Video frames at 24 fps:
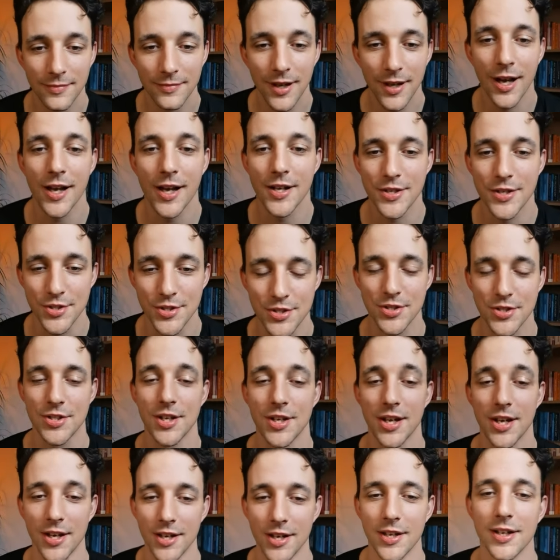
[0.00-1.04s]
I
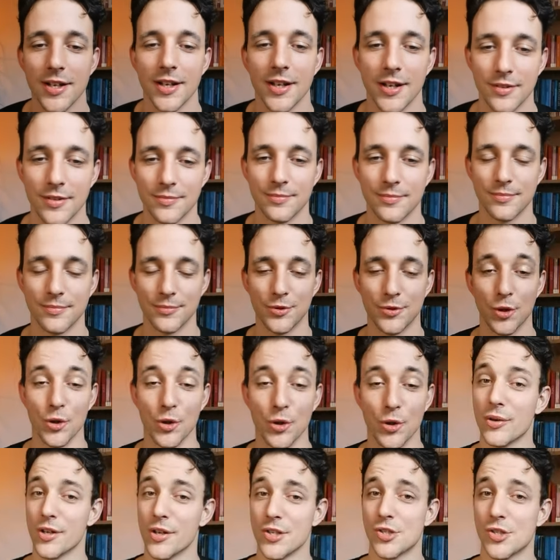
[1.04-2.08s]
see. Do
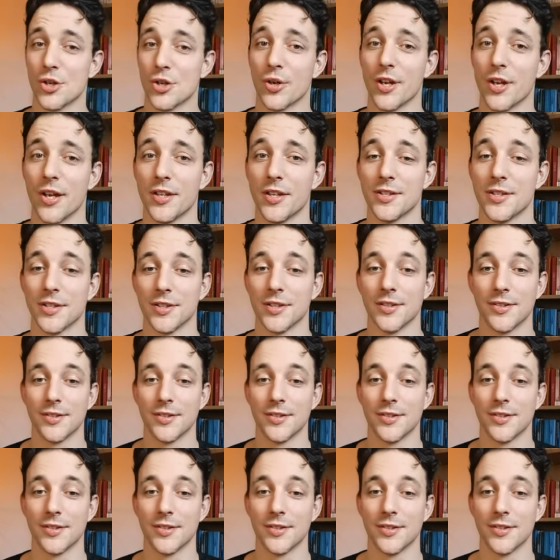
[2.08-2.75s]
you enjoy it?